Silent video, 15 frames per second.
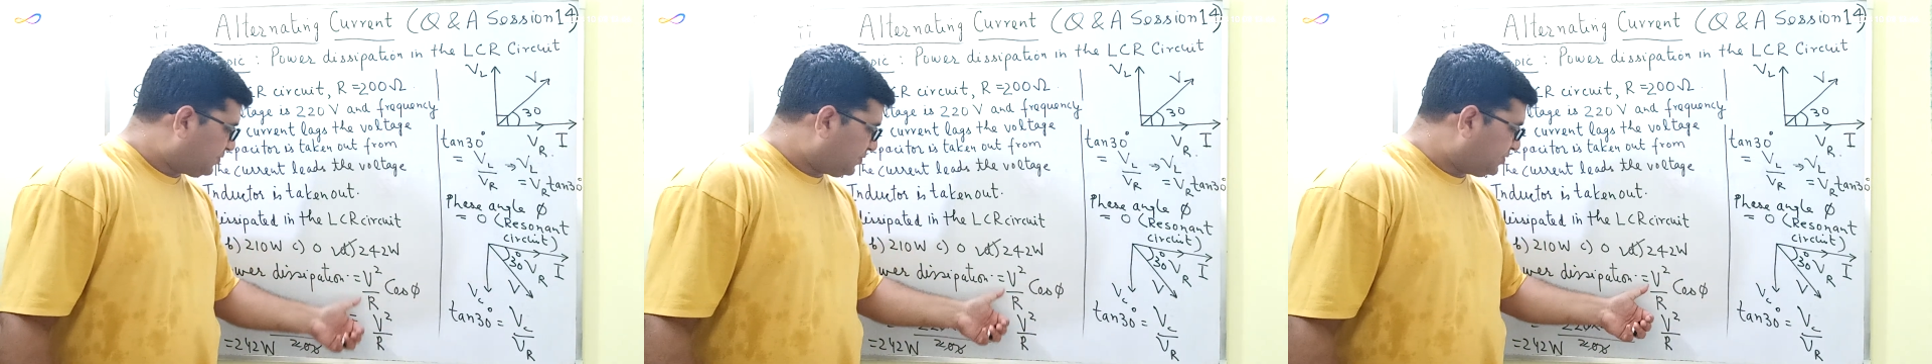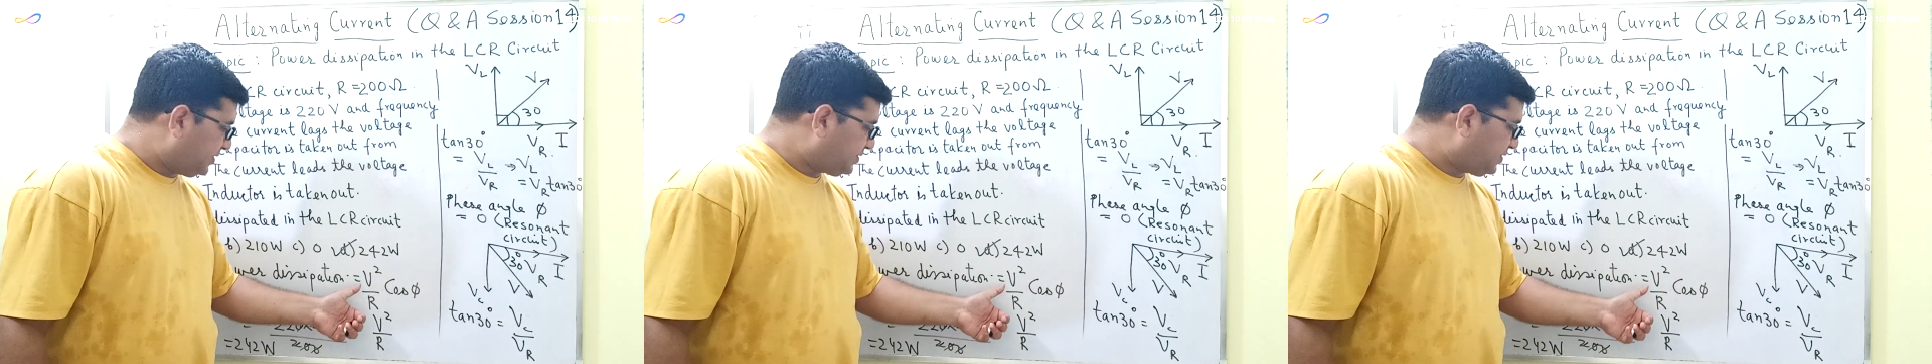
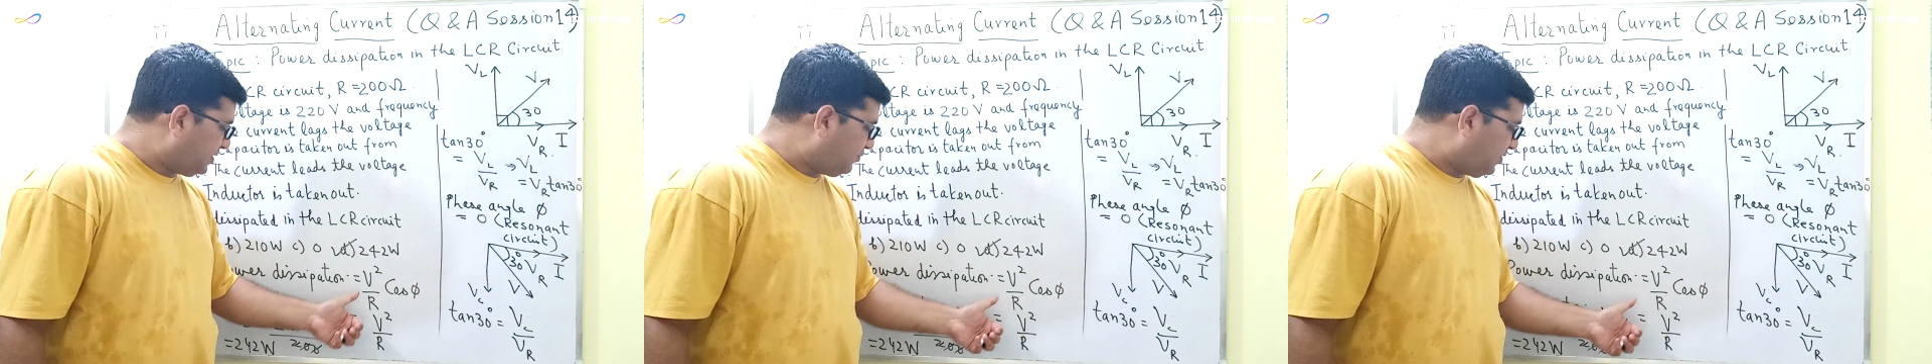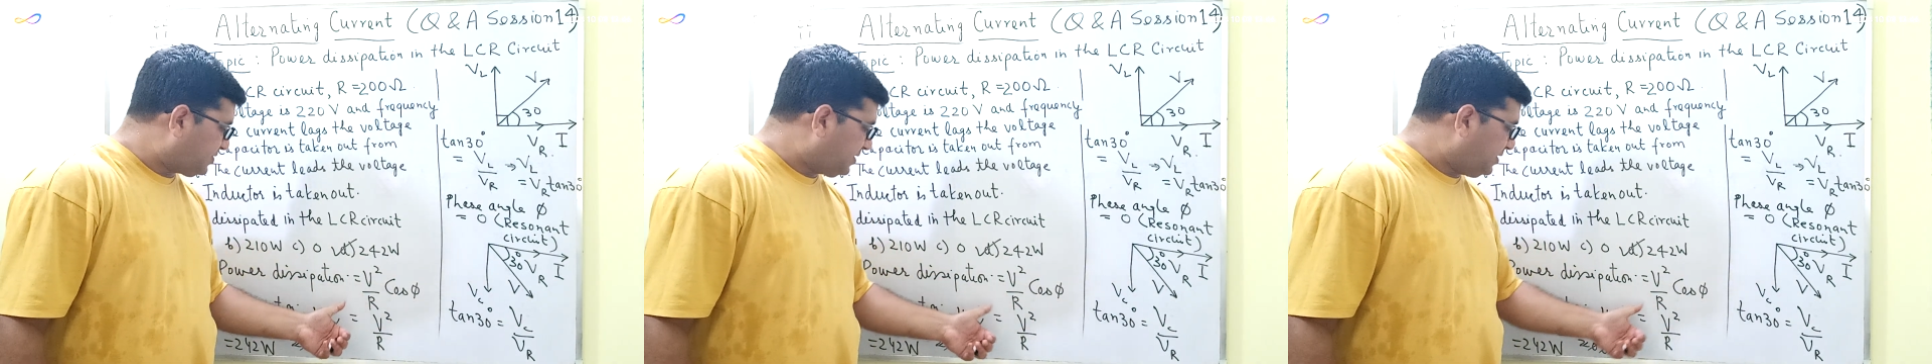So this
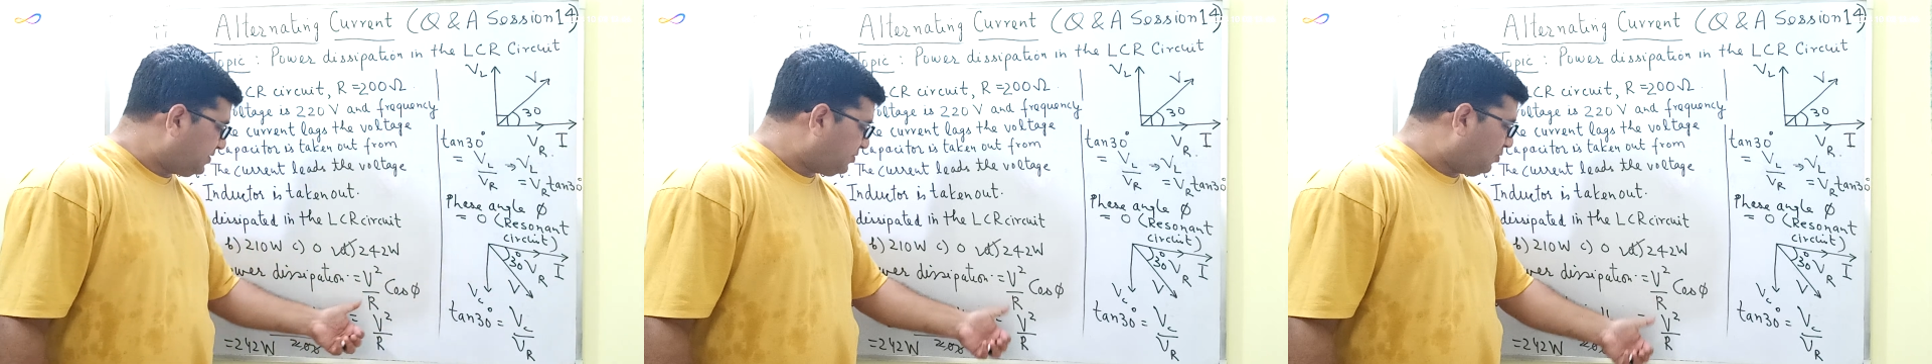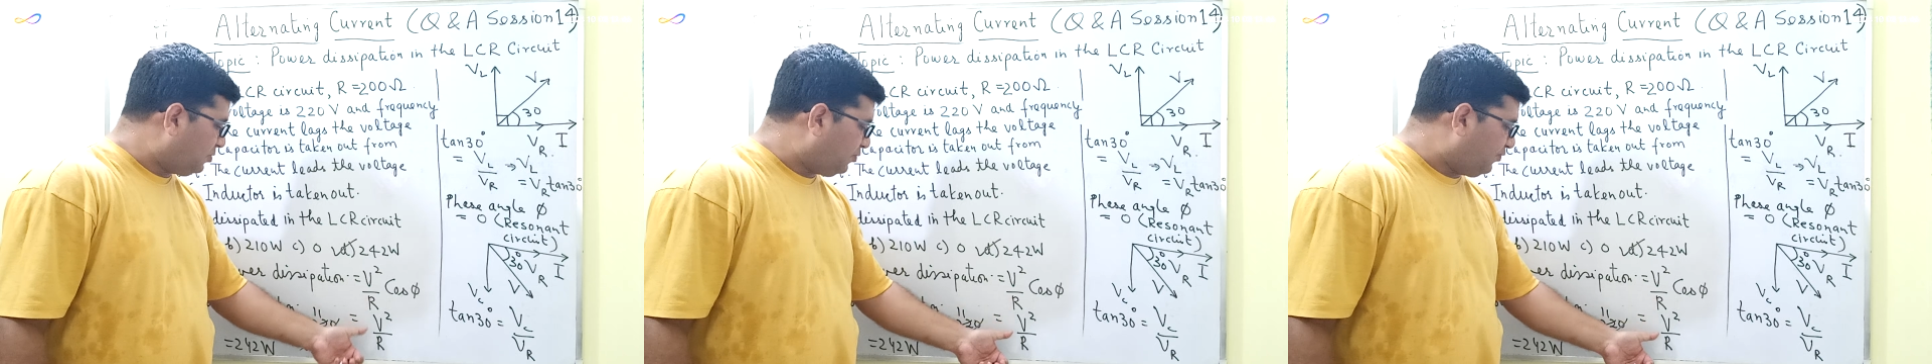equation
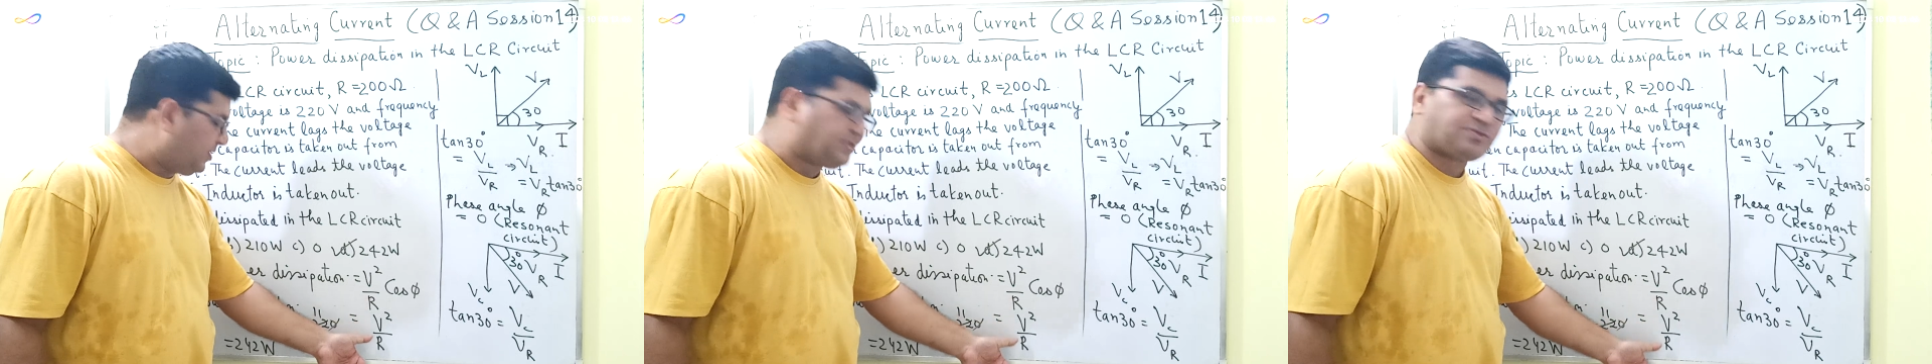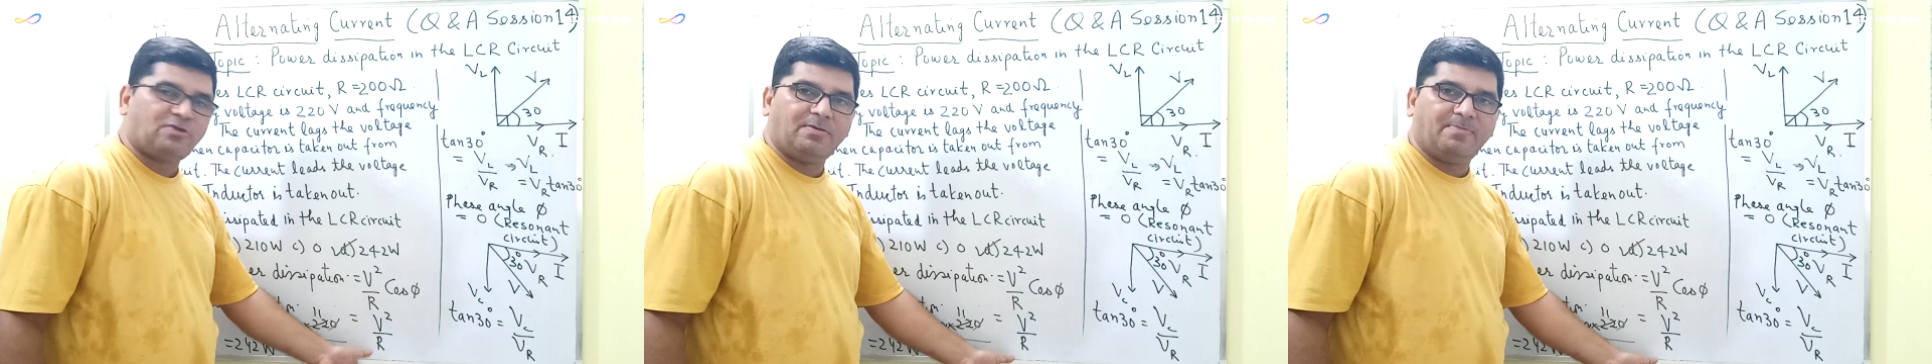is equal to
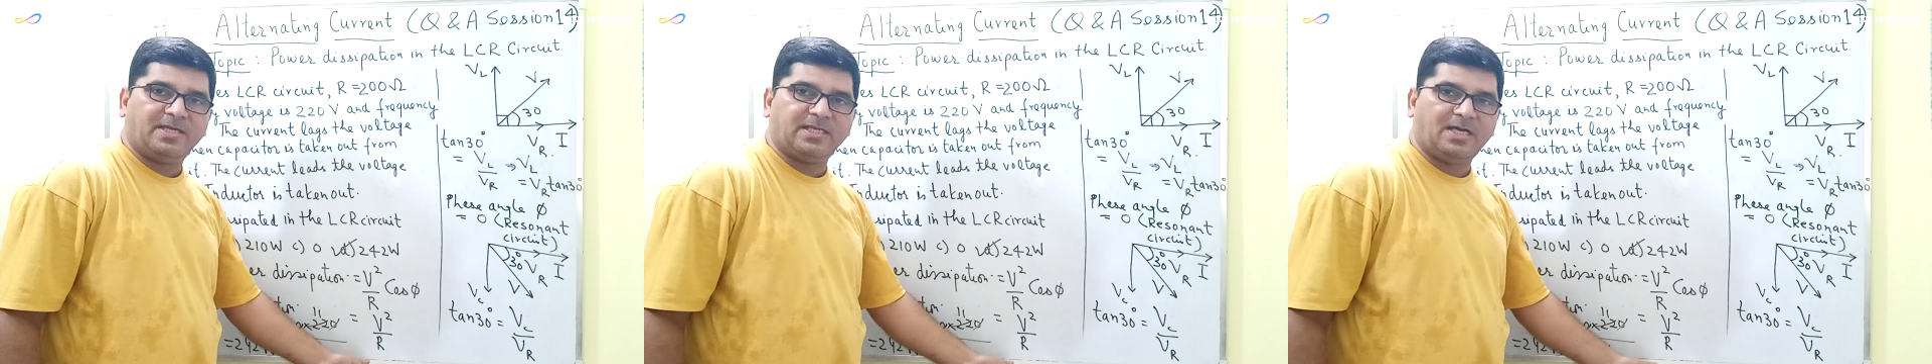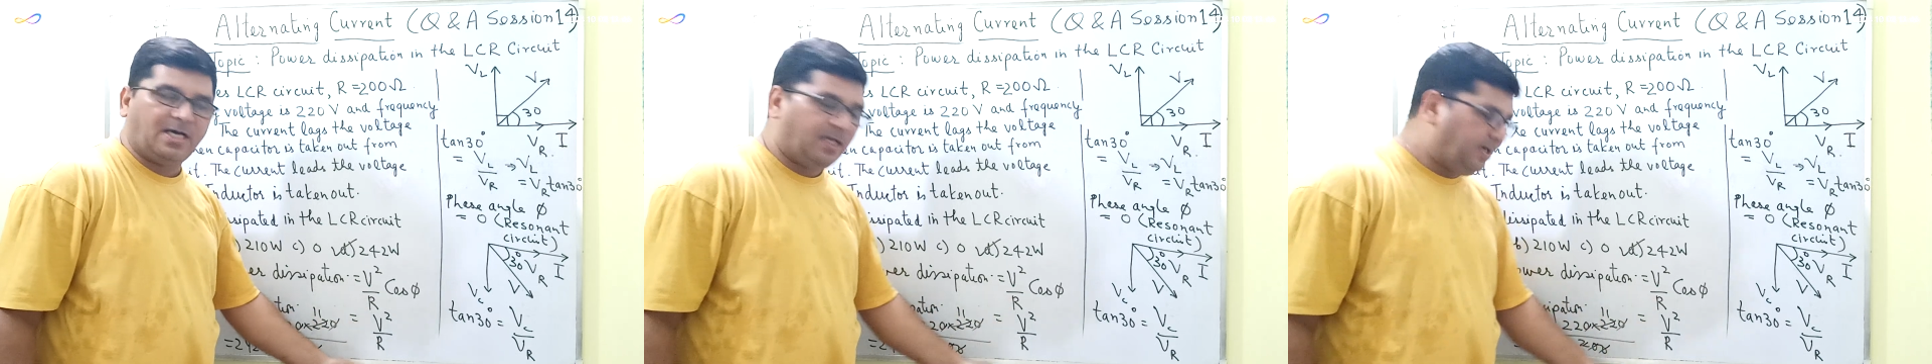V square
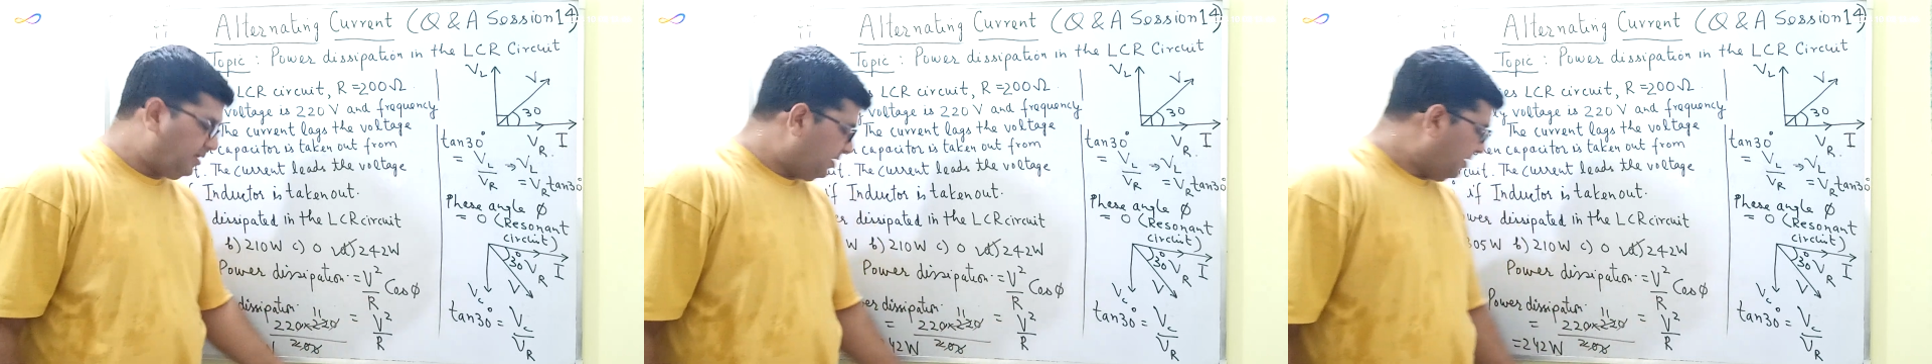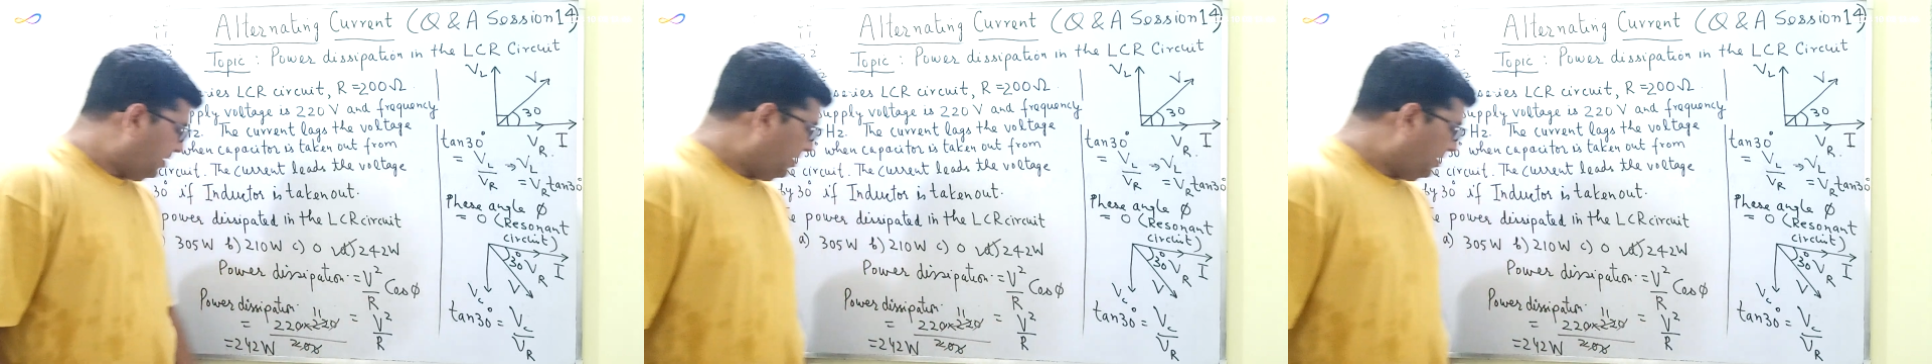by R.